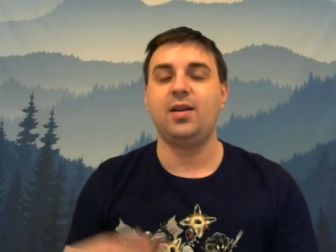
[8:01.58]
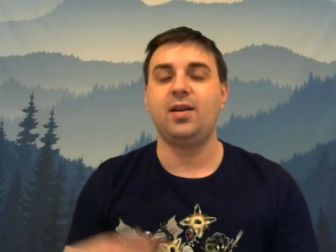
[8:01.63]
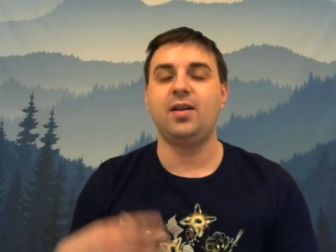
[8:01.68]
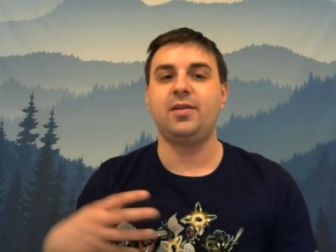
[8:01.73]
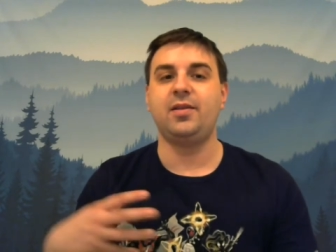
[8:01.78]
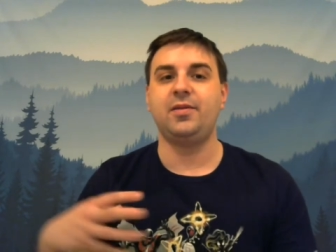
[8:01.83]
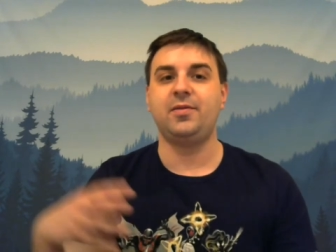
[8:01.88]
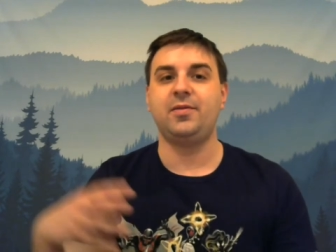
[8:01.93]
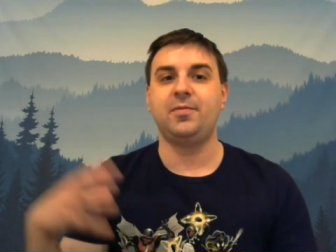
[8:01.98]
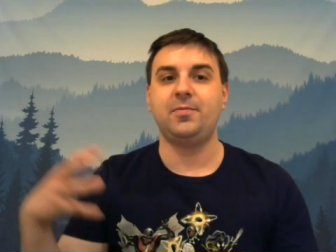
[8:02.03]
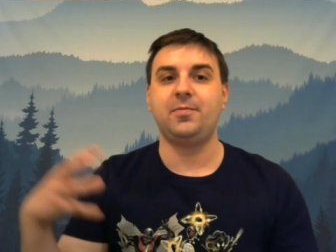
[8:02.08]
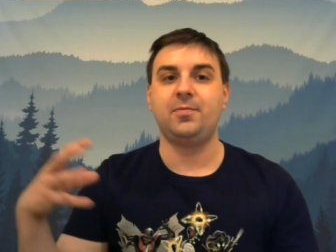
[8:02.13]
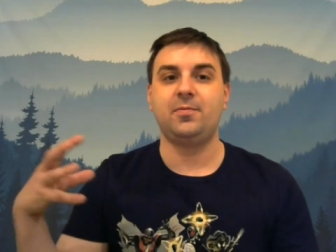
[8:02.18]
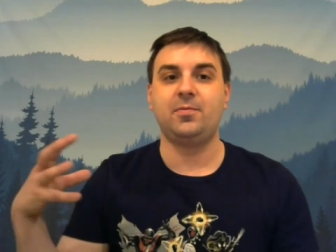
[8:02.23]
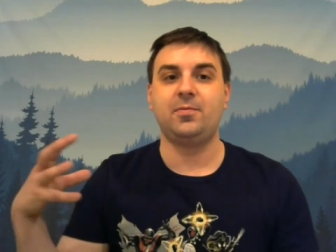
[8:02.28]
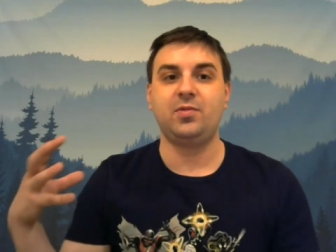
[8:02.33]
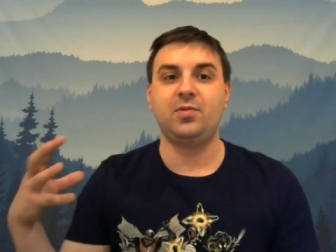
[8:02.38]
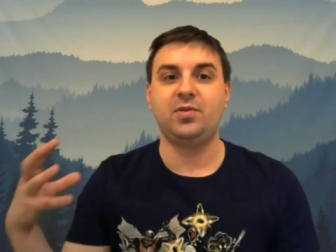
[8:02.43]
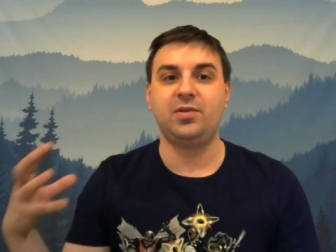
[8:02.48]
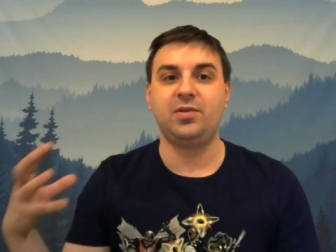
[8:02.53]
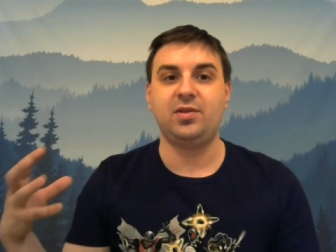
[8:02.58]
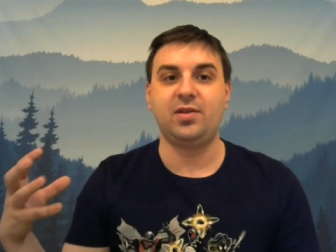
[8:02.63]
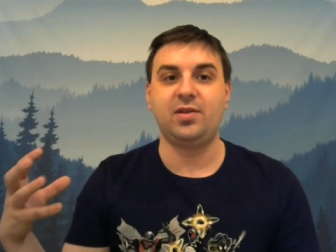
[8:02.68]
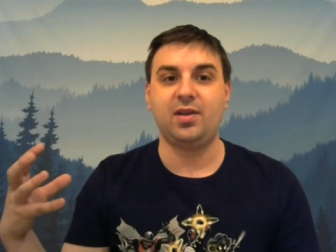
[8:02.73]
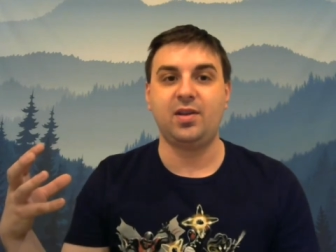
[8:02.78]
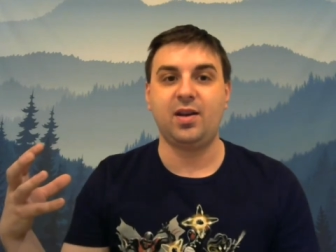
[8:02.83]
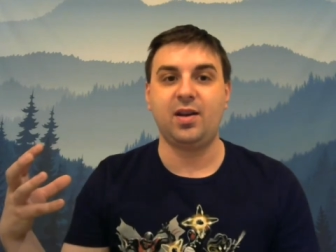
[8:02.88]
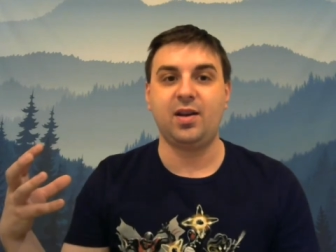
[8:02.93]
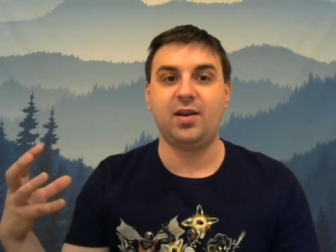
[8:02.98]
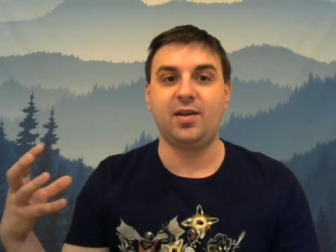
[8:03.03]
um,
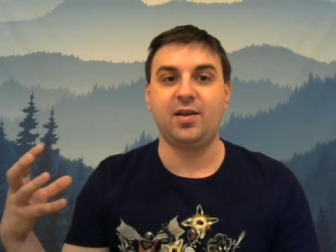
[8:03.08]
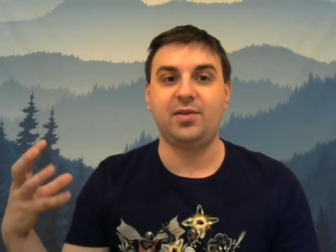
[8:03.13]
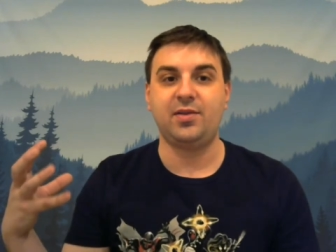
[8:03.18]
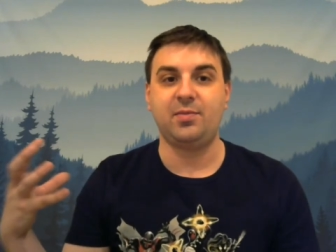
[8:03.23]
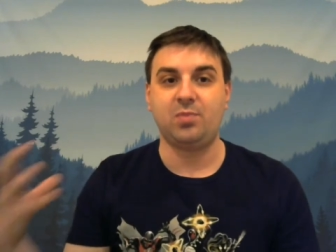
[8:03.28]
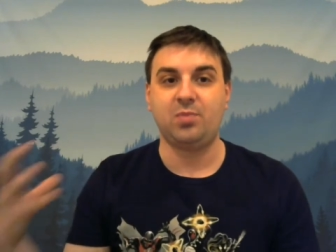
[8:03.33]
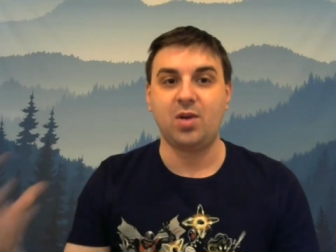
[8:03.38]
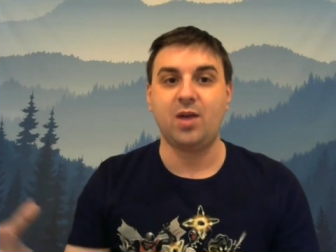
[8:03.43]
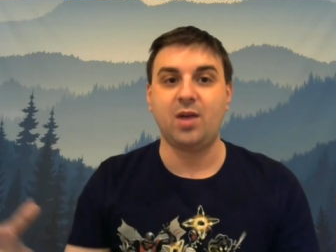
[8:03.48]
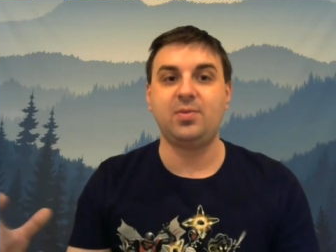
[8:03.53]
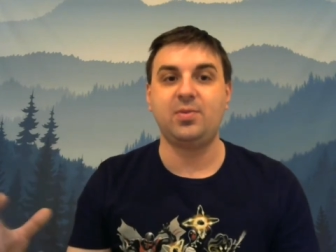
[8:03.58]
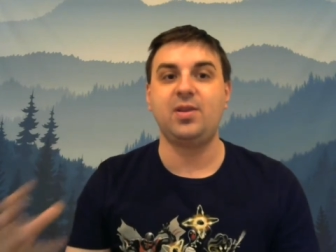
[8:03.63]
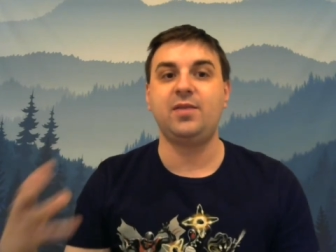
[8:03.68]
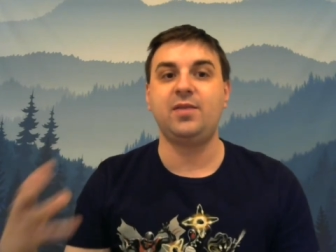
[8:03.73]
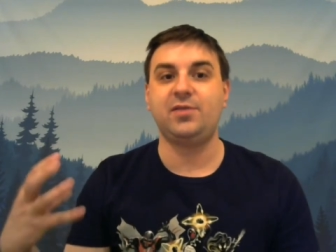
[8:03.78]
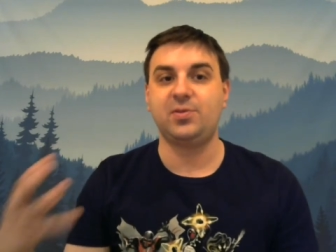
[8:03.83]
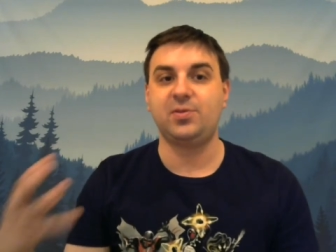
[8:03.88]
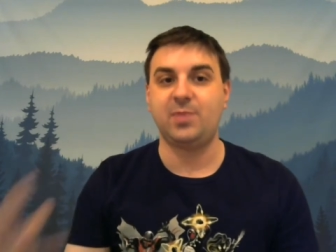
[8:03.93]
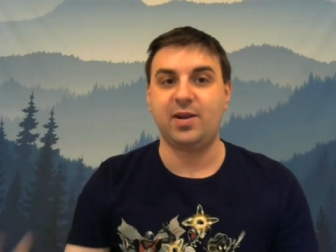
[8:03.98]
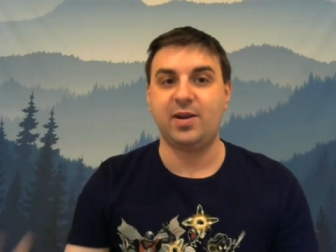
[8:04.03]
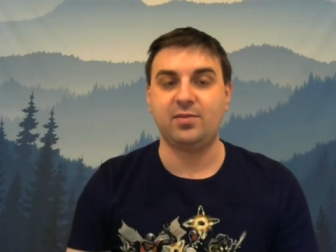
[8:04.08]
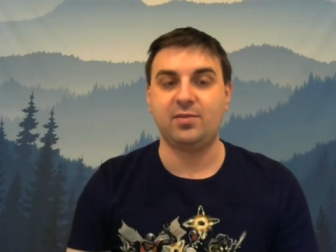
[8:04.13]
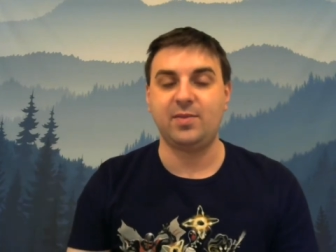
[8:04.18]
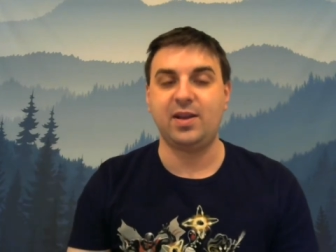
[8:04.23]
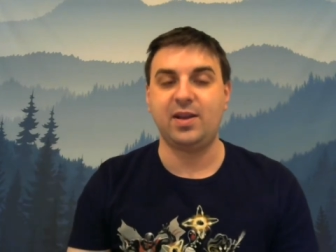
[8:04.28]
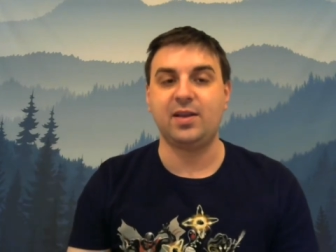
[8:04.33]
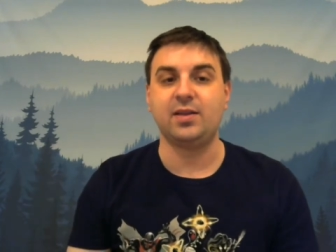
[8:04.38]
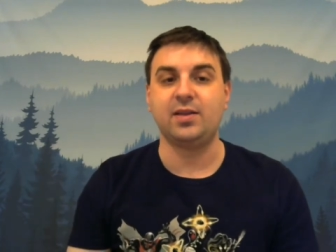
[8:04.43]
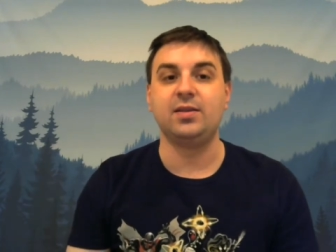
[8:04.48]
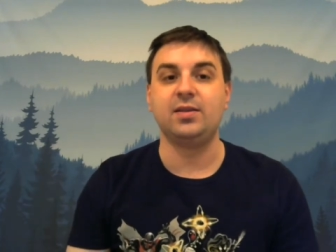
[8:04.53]
the, uh, the property of
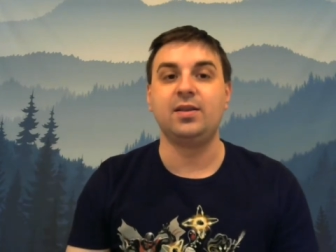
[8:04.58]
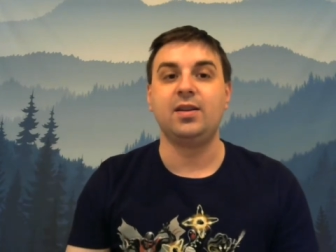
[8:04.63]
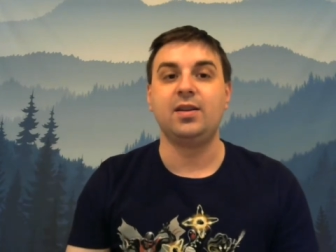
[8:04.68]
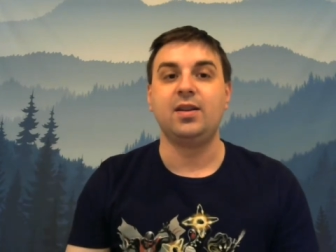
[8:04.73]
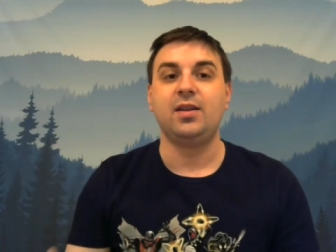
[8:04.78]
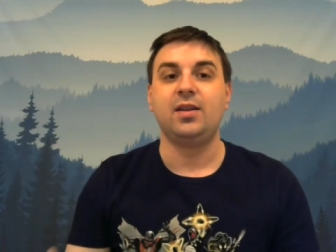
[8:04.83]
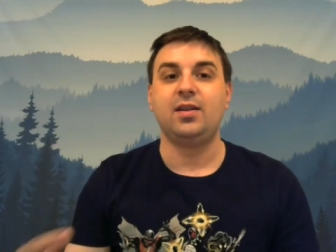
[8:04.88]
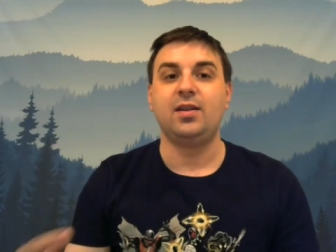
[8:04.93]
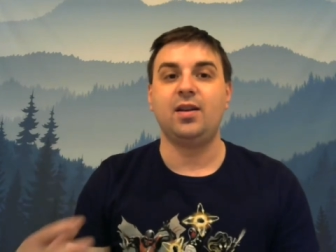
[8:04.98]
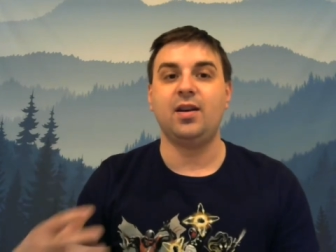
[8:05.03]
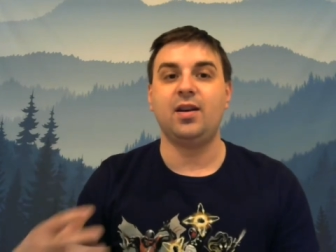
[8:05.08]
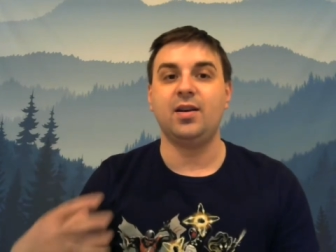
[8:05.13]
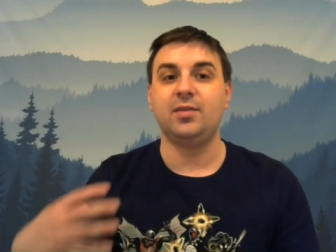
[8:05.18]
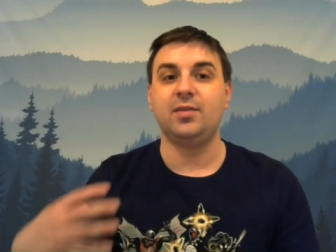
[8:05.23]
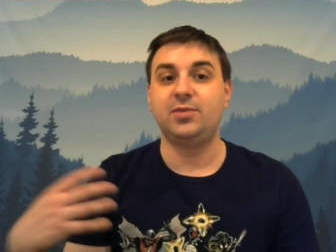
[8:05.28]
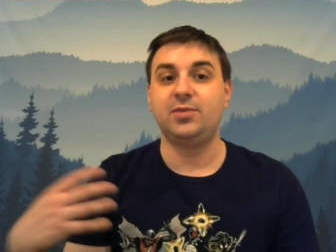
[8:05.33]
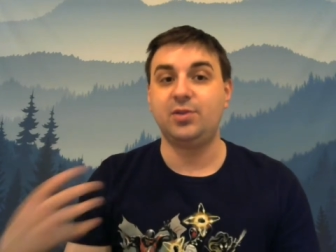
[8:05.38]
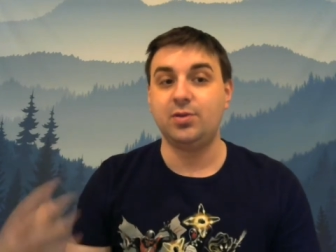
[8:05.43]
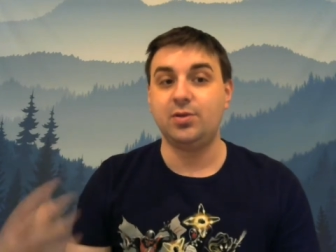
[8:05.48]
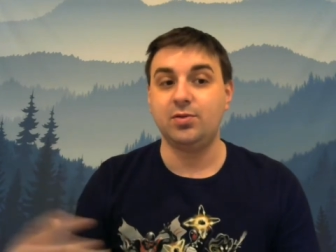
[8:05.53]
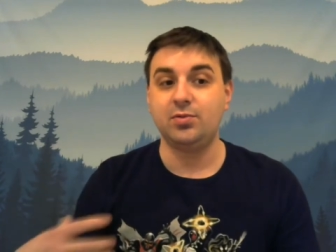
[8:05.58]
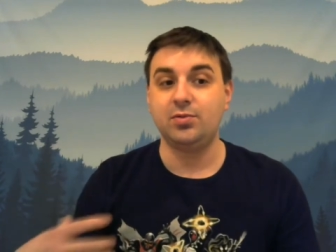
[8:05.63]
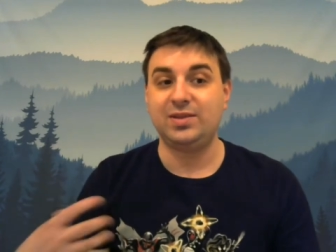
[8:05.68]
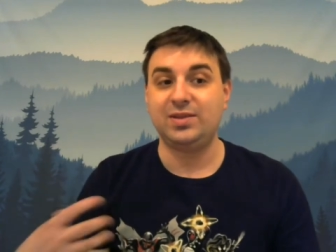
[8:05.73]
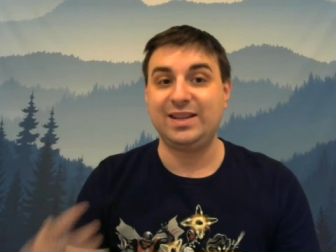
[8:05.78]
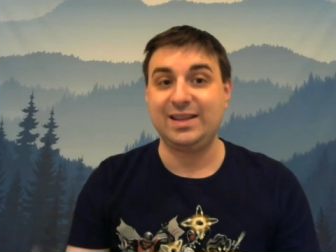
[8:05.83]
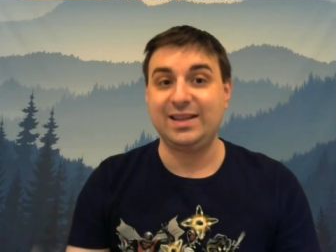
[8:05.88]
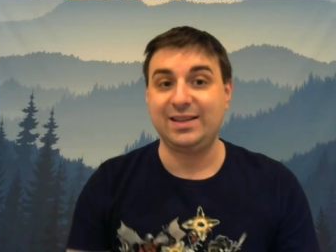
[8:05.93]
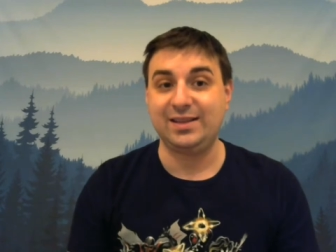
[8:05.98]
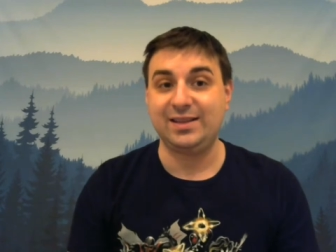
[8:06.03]
Spider-Man um, to
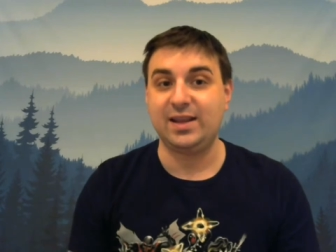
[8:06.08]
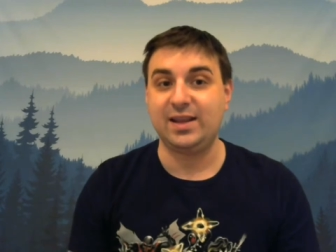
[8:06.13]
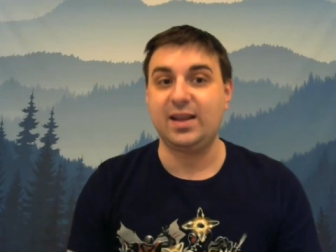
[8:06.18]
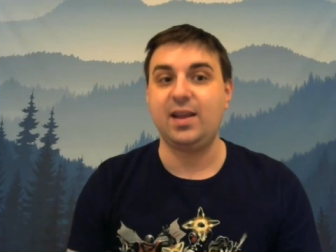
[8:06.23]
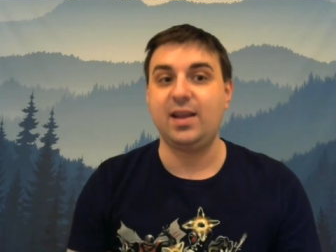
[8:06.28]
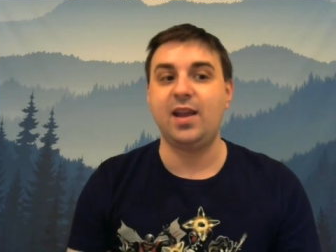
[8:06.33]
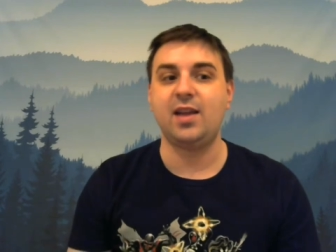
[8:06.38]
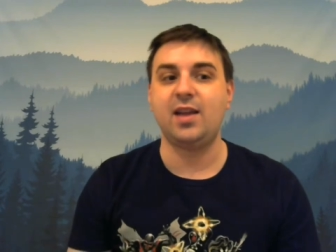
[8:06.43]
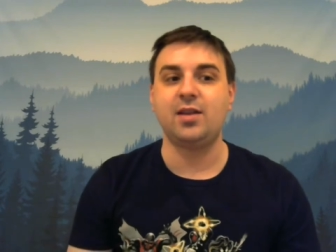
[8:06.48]
Disney.